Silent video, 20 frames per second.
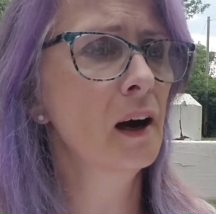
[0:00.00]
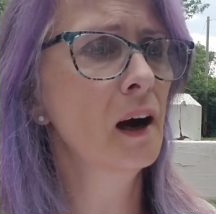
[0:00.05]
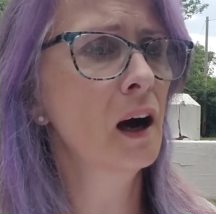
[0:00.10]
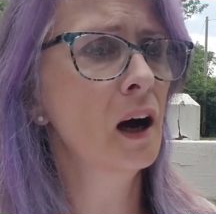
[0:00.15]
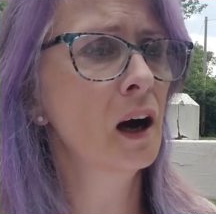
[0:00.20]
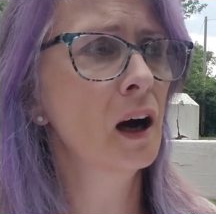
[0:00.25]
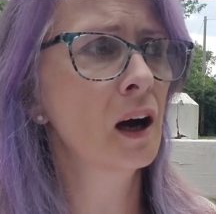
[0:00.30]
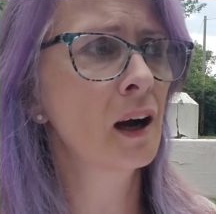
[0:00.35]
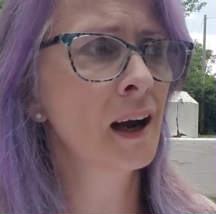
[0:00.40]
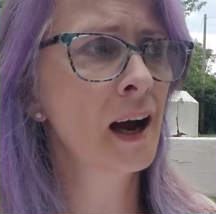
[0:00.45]

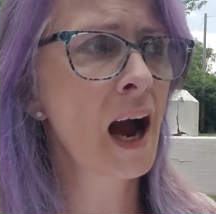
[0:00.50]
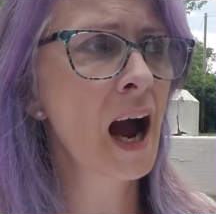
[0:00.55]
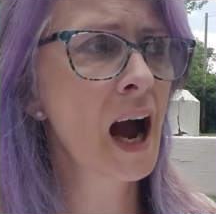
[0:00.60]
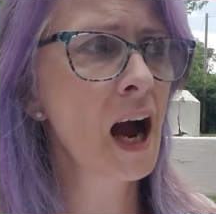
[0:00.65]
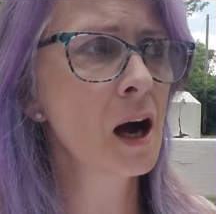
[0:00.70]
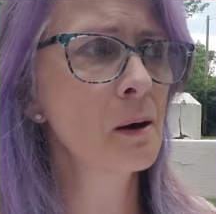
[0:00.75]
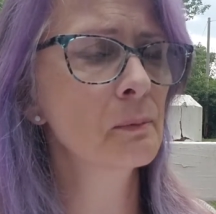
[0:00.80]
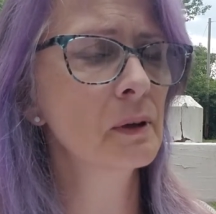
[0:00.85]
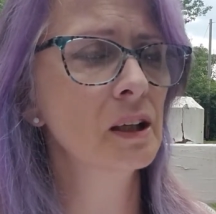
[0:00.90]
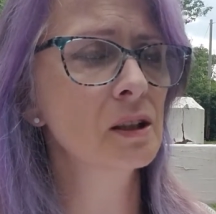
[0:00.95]
a
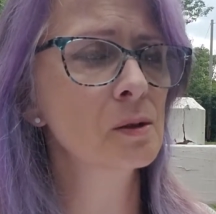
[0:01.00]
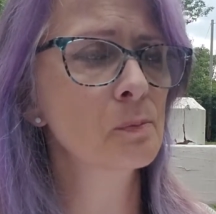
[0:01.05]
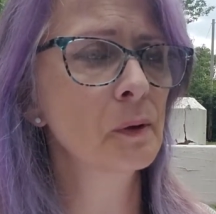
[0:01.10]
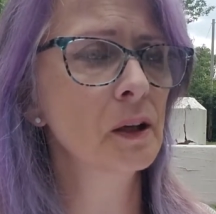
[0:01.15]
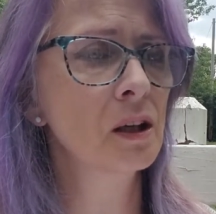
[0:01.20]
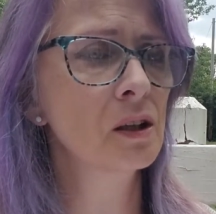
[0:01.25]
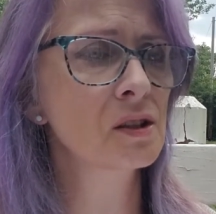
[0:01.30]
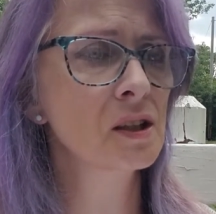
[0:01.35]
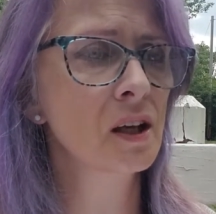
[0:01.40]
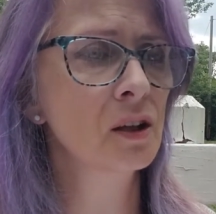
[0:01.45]
comment,
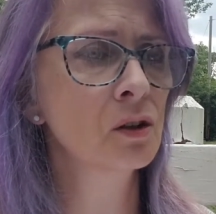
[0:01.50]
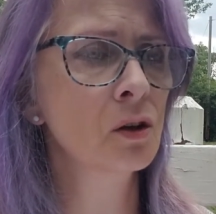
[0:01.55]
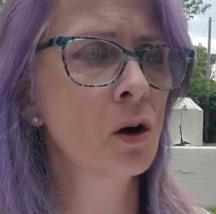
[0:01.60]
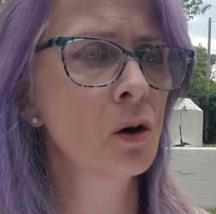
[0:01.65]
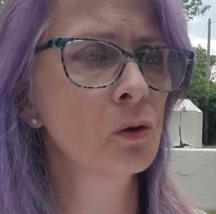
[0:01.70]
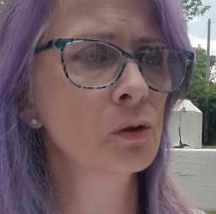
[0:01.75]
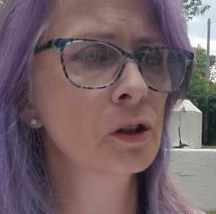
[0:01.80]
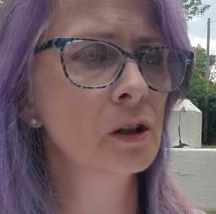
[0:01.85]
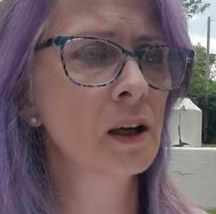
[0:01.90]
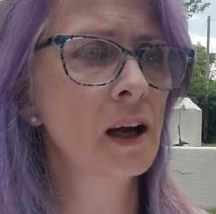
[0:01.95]
because I
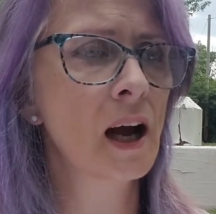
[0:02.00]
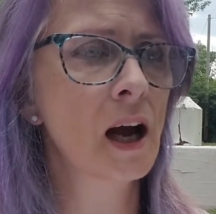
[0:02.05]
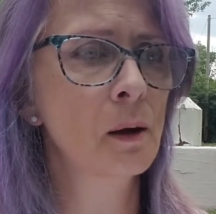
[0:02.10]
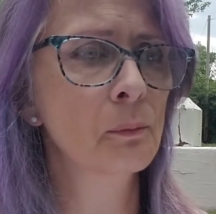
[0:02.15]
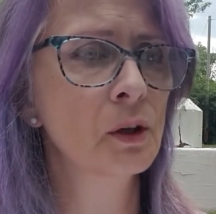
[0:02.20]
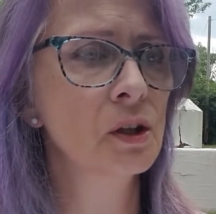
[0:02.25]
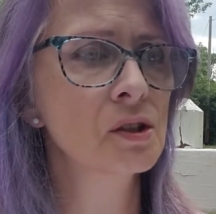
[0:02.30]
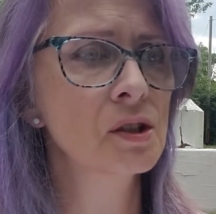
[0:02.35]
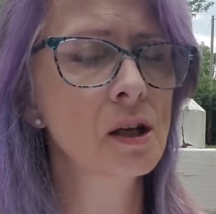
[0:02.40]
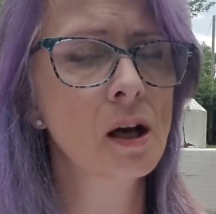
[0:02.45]
know that
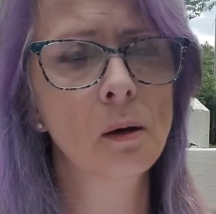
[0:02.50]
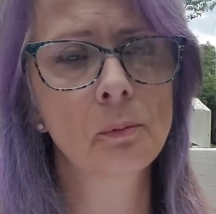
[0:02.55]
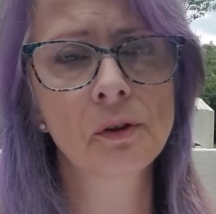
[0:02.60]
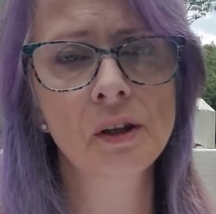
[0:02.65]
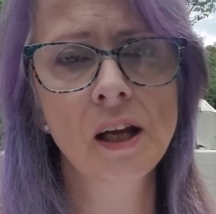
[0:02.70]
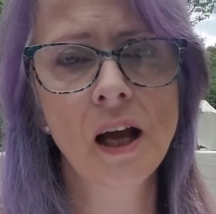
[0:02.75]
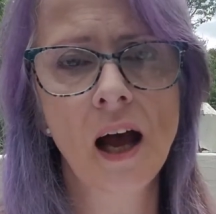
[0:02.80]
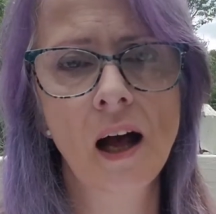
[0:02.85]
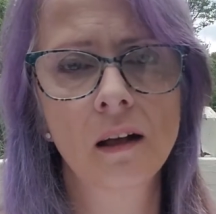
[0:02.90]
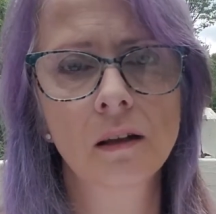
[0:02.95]
comments help
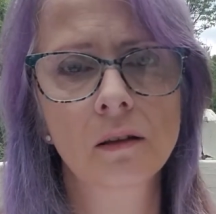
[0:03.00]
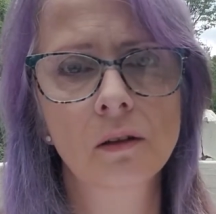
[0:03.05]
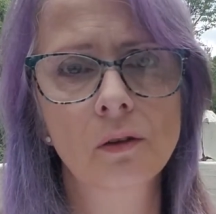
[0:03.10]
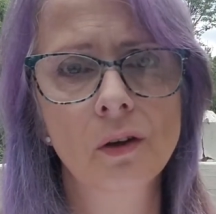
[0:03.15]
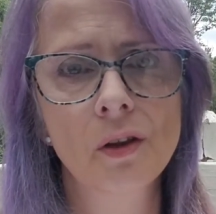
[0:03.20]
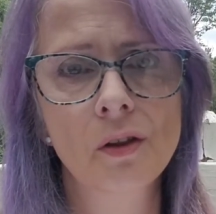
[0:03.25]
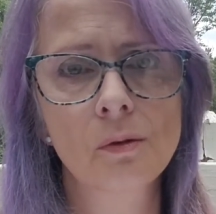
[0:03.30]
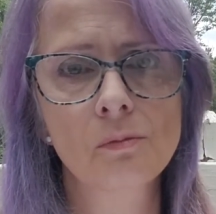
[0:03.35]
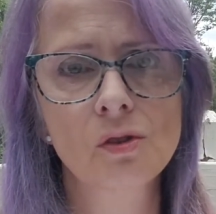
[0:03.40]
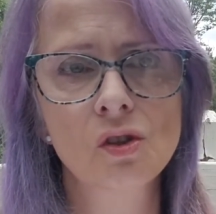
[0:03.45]
the
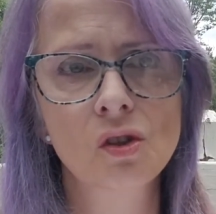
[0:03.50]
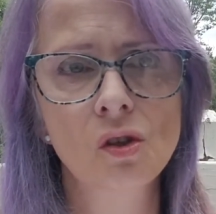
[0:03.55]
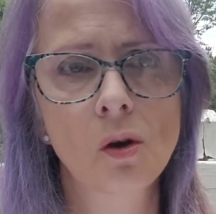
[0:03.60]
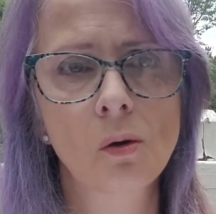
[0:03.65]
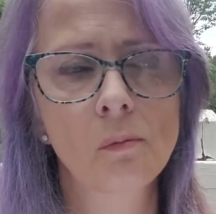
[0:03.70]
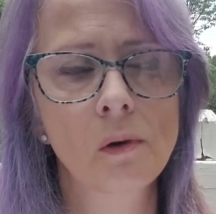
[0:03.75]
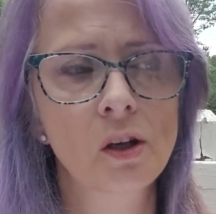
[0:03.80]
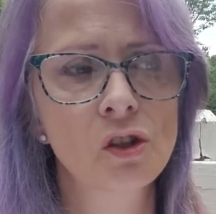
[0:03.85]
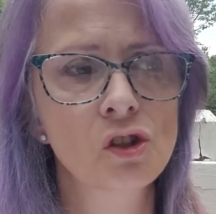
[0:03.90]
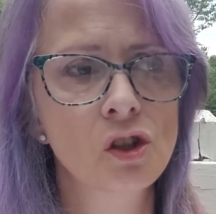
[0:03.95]
algorithm so
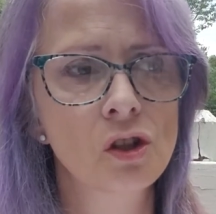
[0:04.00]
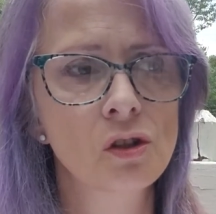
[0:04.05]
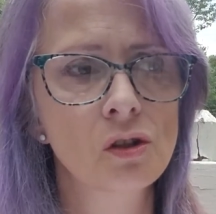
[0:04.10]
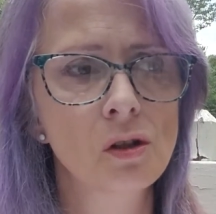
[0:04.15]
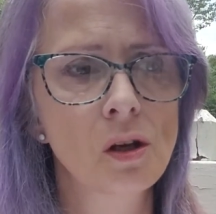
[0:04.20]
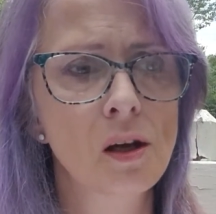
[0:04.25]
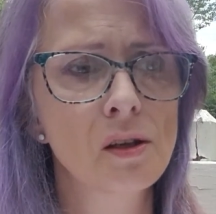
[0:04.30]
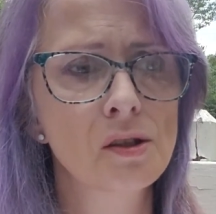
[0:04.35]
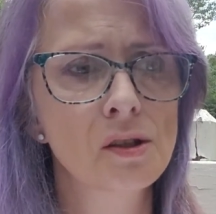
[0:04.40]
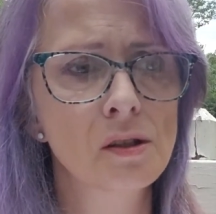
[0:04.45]
much and
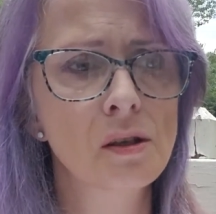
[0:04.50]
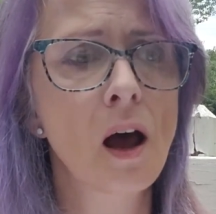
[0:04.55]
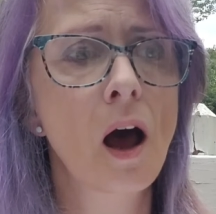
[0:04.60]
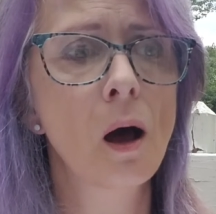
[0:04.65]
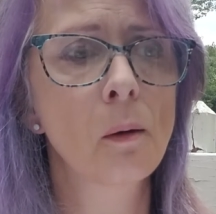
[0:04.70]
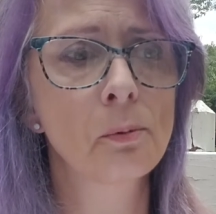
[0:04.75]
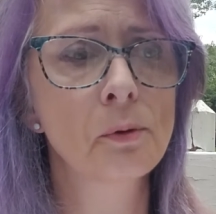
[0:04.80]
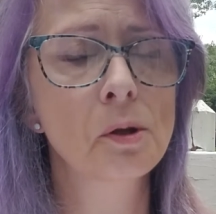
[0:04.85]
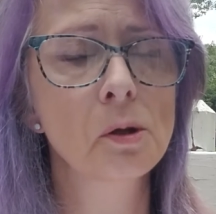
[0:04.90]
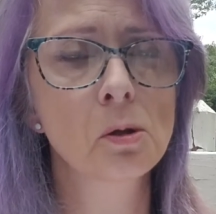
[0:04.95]
does
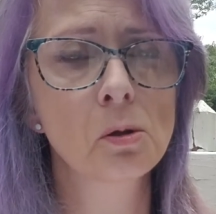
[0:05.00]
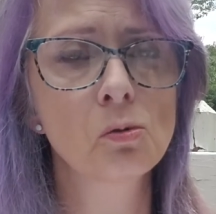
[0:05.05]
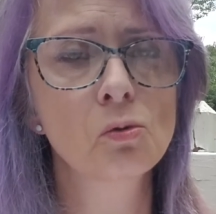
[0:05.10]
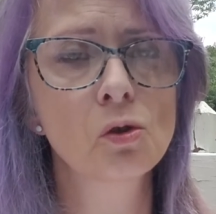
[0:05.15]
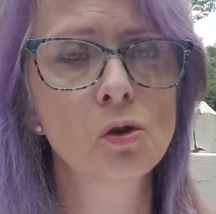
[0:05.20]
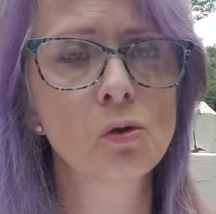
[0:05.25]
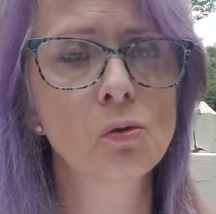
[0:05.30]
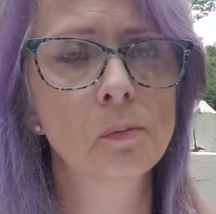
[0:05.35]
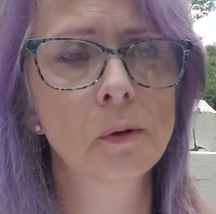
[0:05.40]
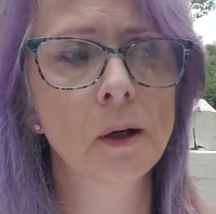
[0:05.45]
help the
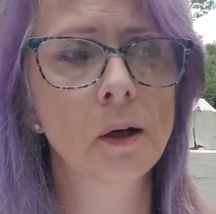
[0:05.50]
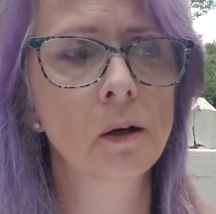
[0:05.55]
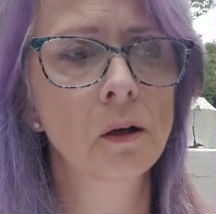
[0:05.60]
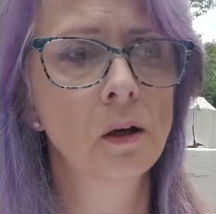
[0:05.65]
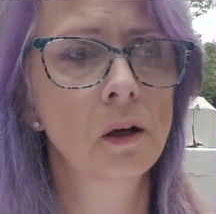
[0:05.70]
YouTuber.